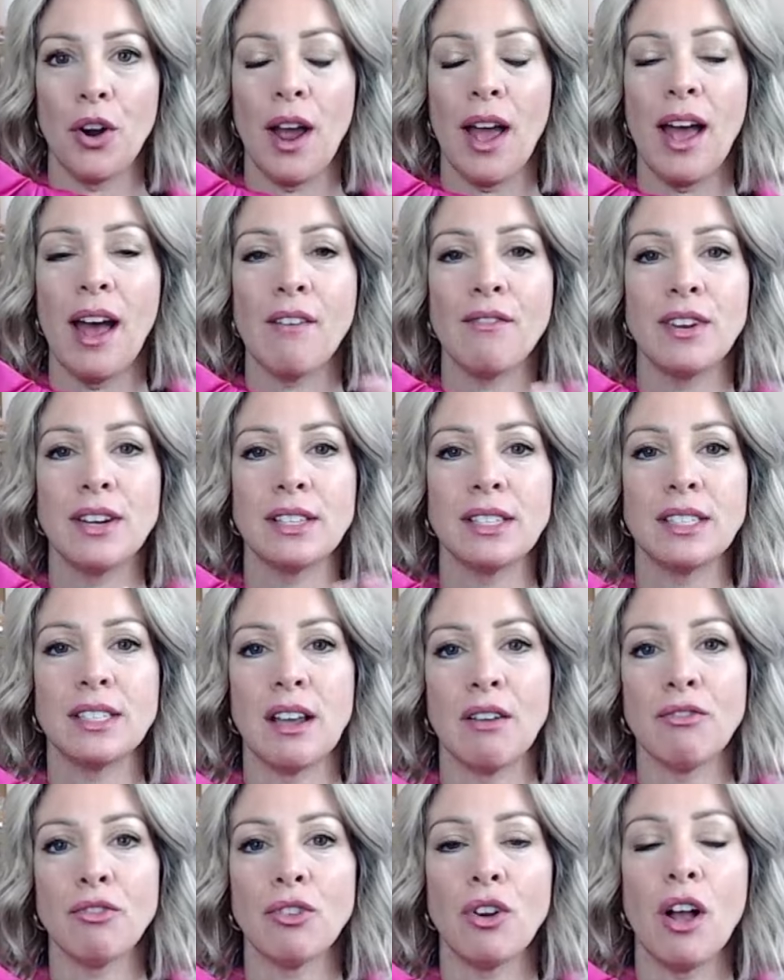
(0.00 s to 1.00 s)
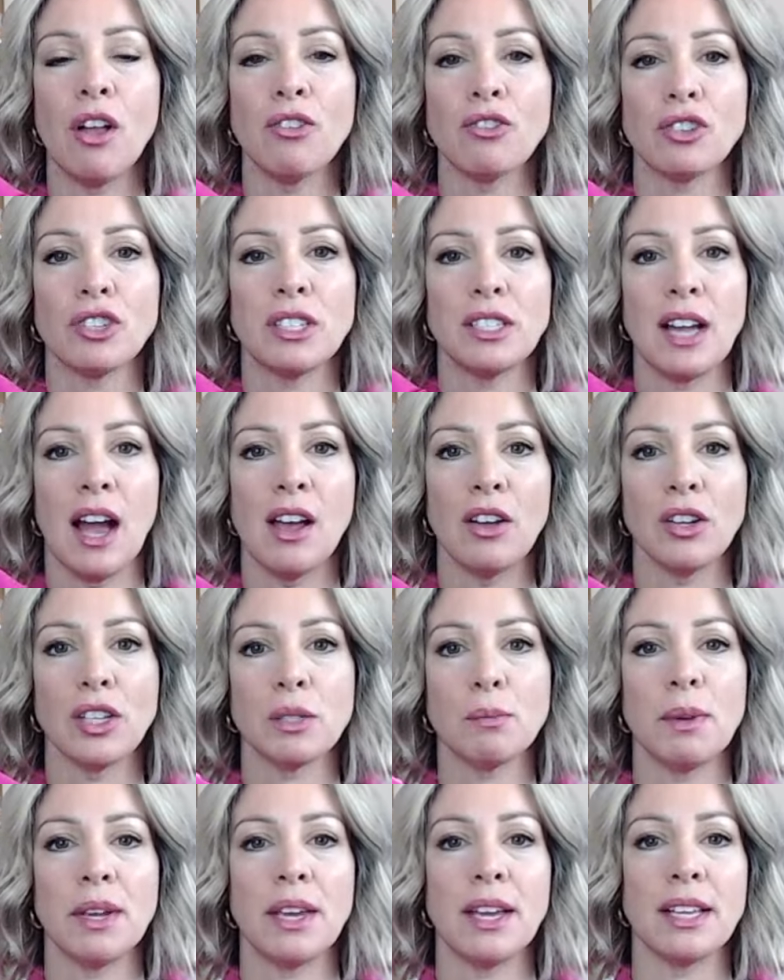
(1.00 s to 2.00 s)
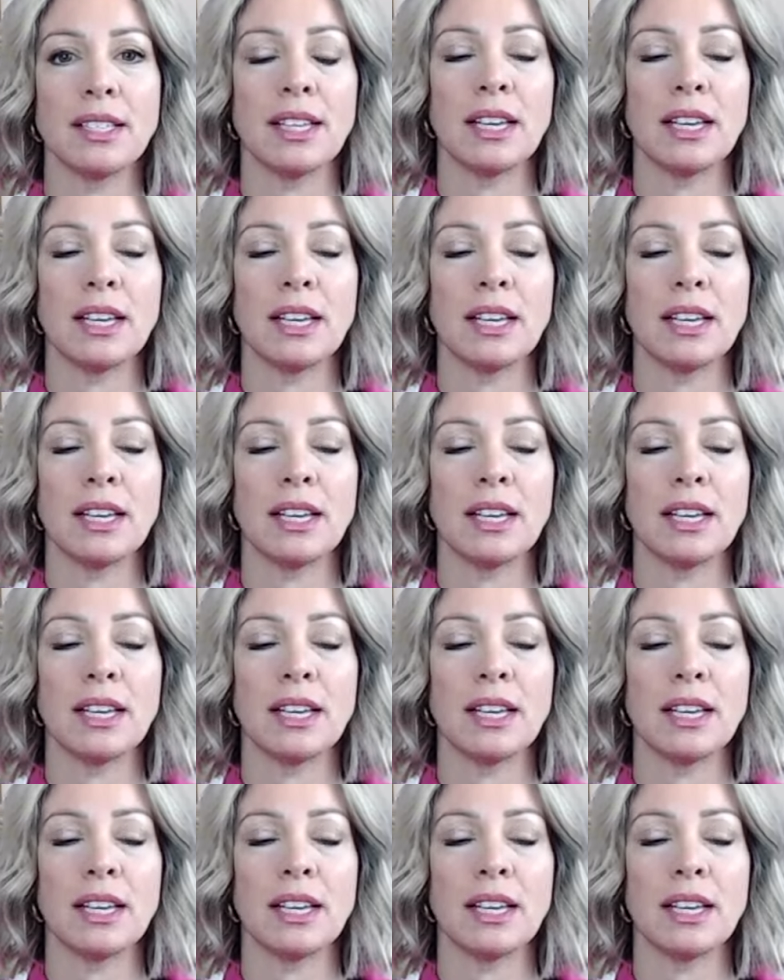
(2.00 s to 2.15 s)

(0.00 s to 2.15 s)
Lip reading: I have it in several other styles because